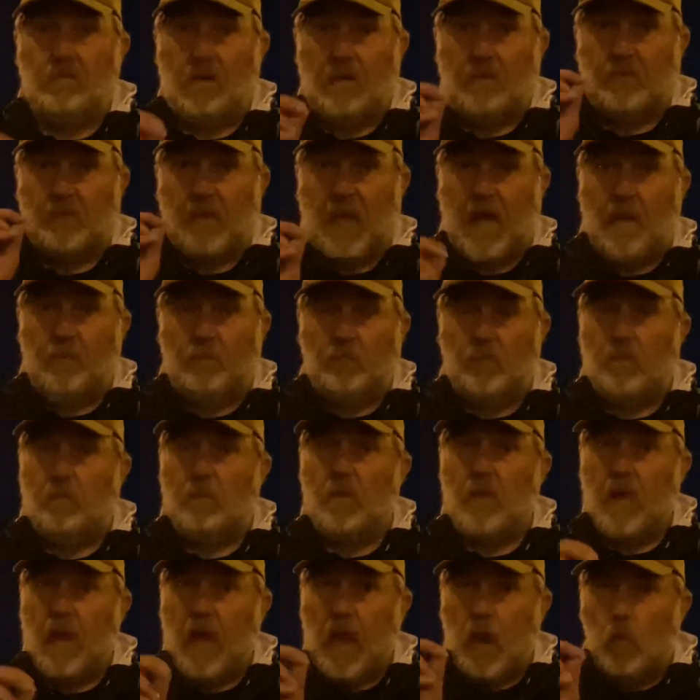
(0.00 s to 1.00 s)
actually after him,
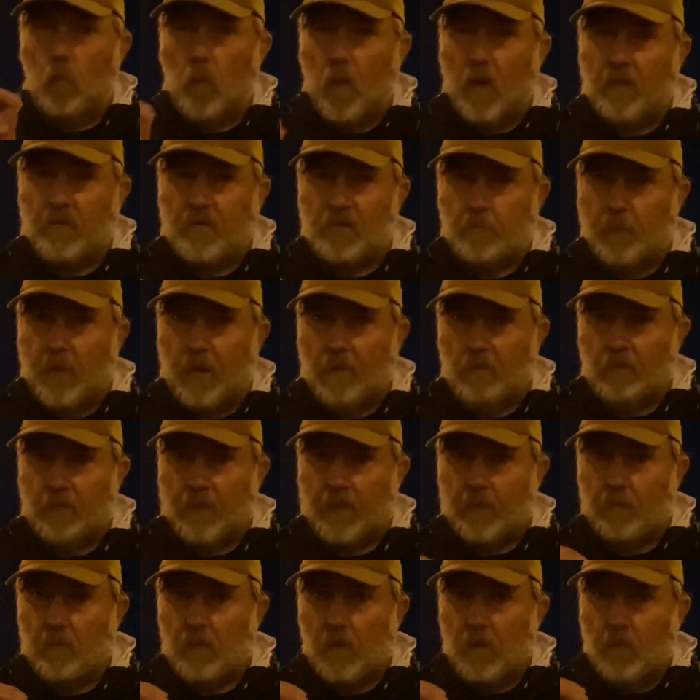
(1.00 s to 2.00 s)
and one has
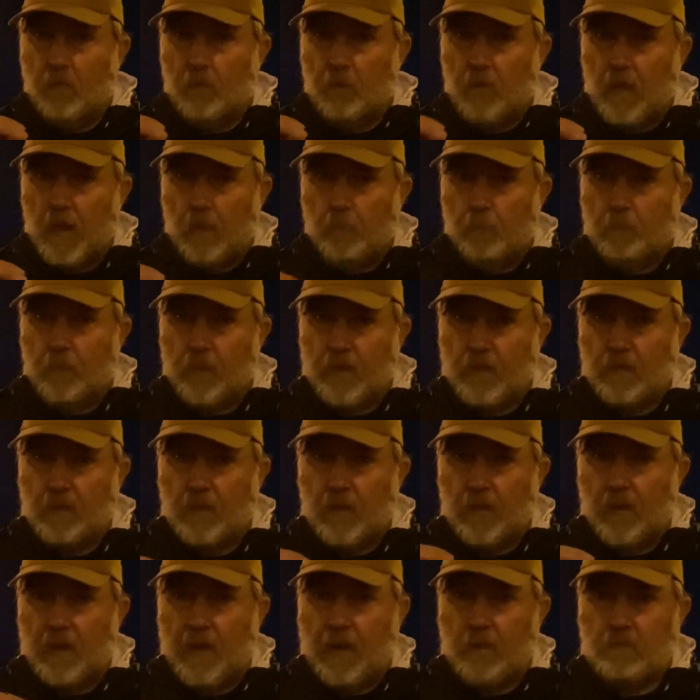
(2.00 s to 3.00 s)
apparently been
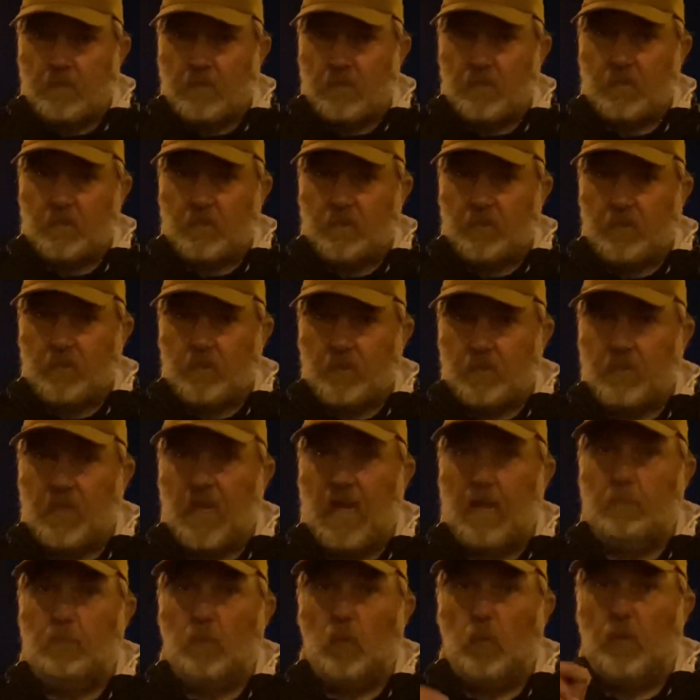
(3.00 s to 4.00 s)
announced as the
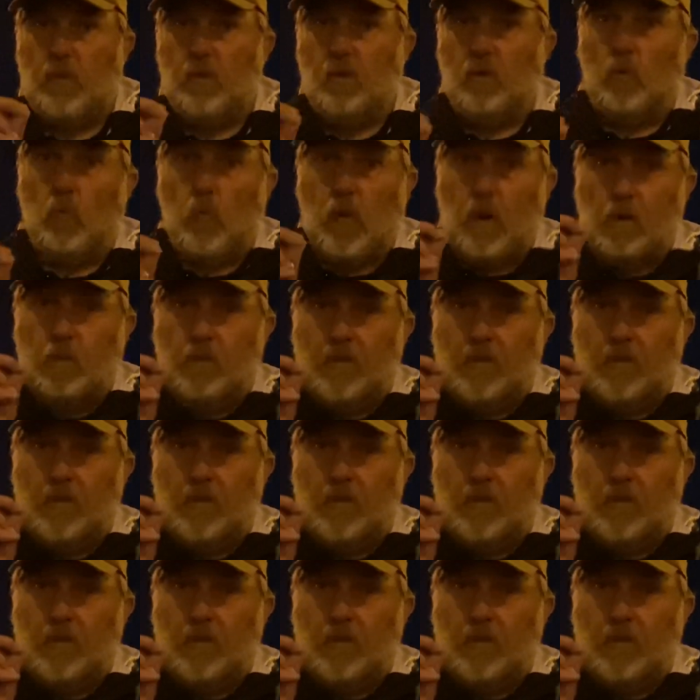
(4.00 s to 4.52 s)
team, but we're not aware of